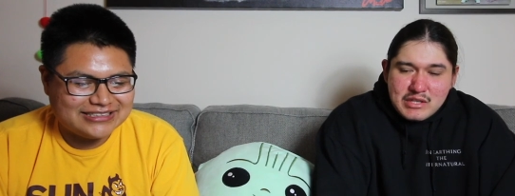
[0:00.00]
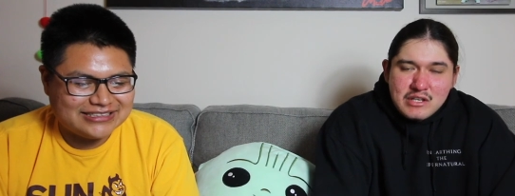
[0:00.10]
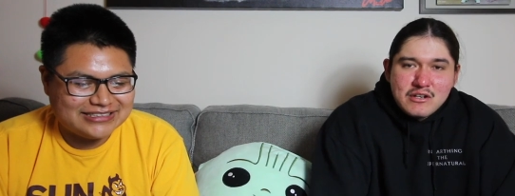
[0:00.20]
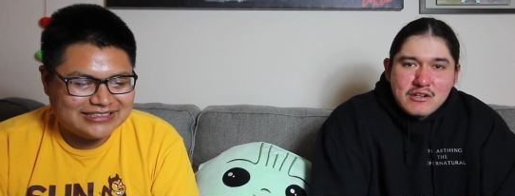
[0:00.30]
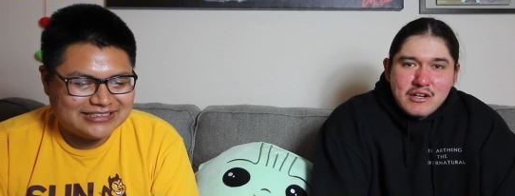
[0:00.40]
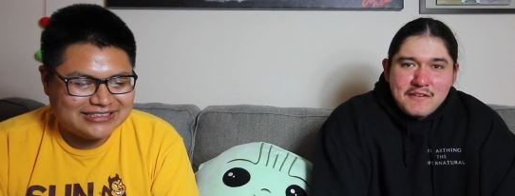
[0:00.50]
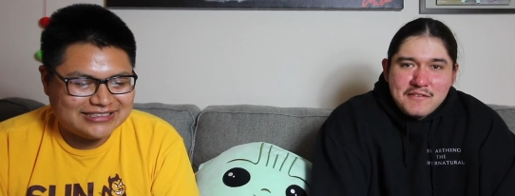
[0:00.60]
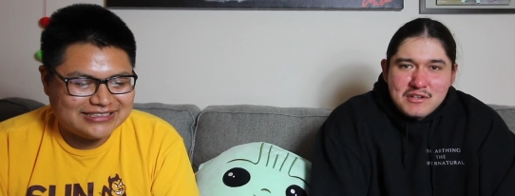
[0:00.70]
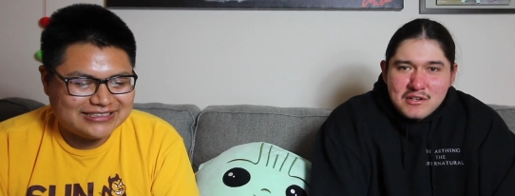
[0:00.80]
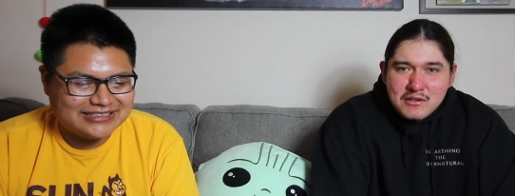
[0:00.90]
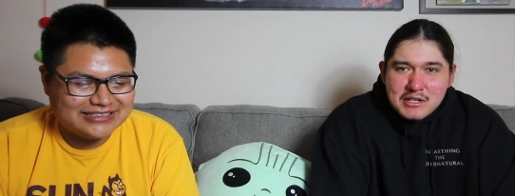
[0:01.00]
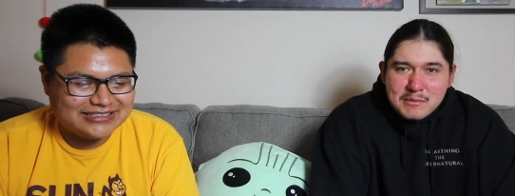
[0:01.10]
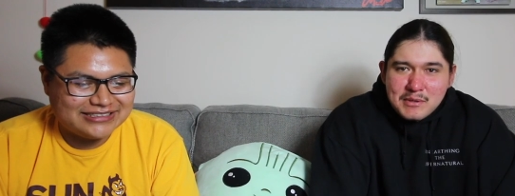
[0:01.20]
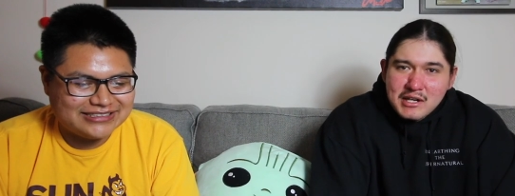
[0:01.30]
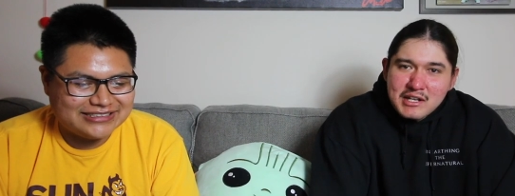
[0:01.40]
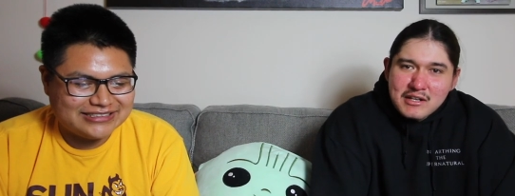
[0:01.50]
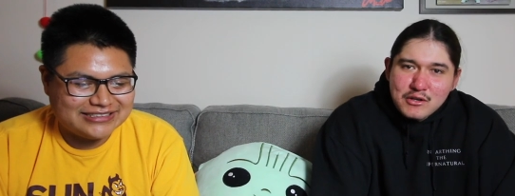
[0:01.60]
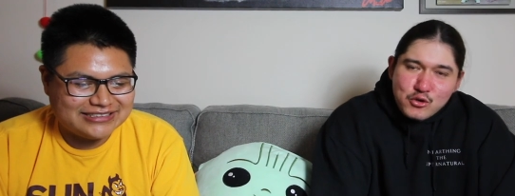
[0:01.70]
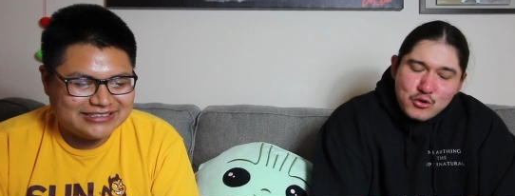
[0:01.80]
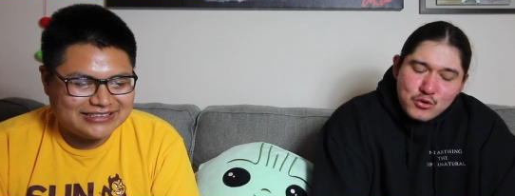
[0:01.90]
Speaker 1: you know, if you know anybody
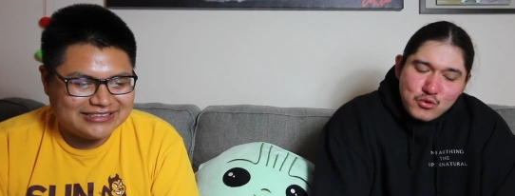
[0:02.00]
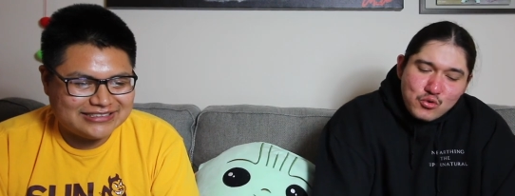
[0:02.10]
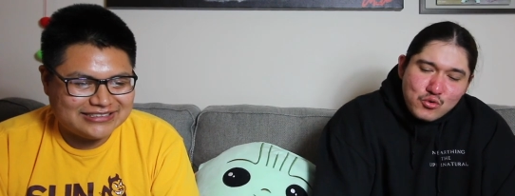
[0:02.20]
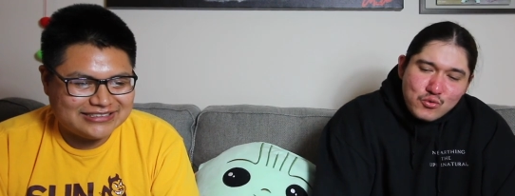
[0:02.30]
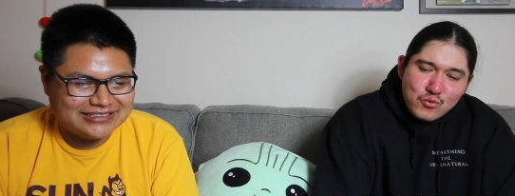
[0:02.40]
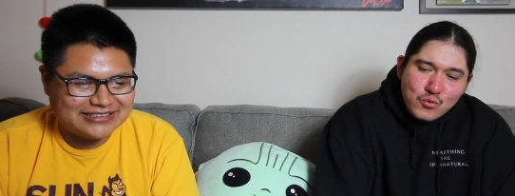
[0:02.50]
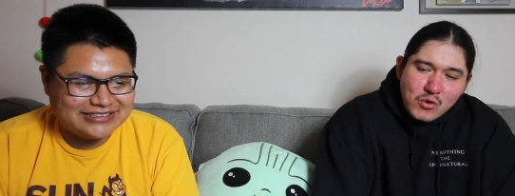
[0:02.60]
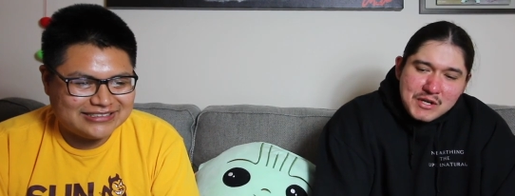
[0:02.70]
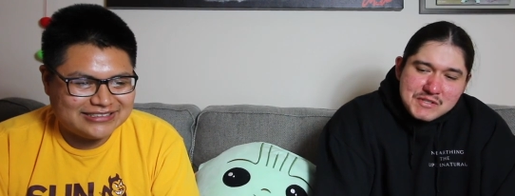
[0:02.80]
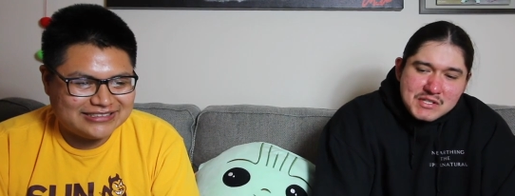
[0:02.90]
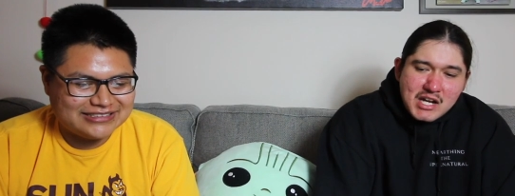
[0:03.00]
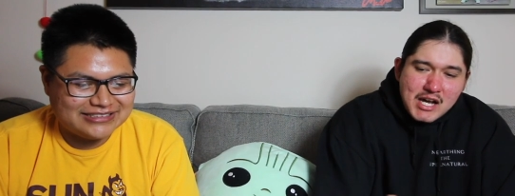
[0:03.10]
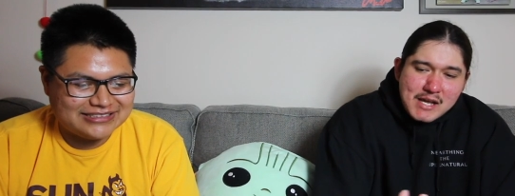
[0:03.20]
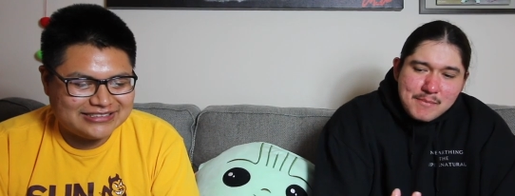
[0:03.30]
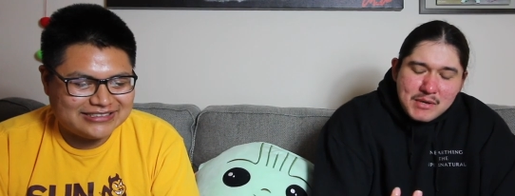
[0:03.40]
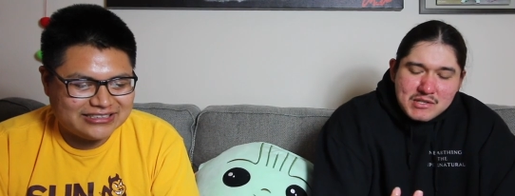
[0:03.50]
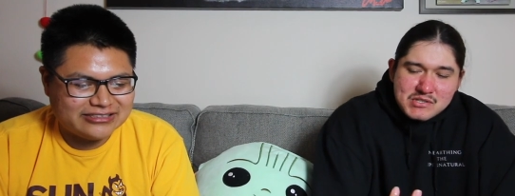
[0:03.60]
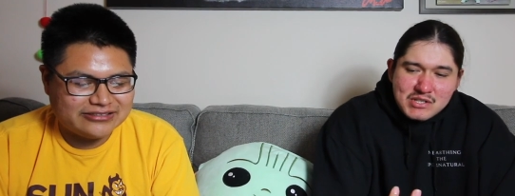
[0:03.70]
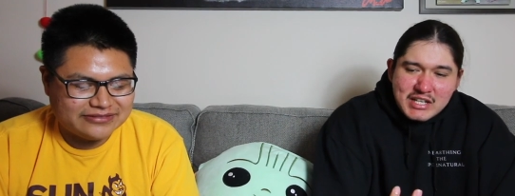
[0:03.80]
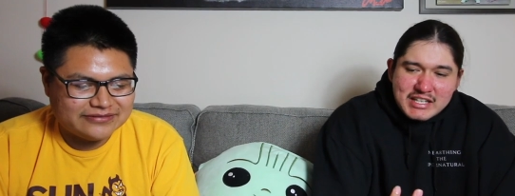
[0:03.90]
who was on a high
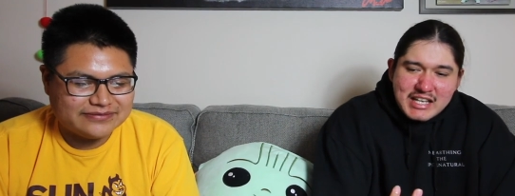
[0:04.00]
pedestal like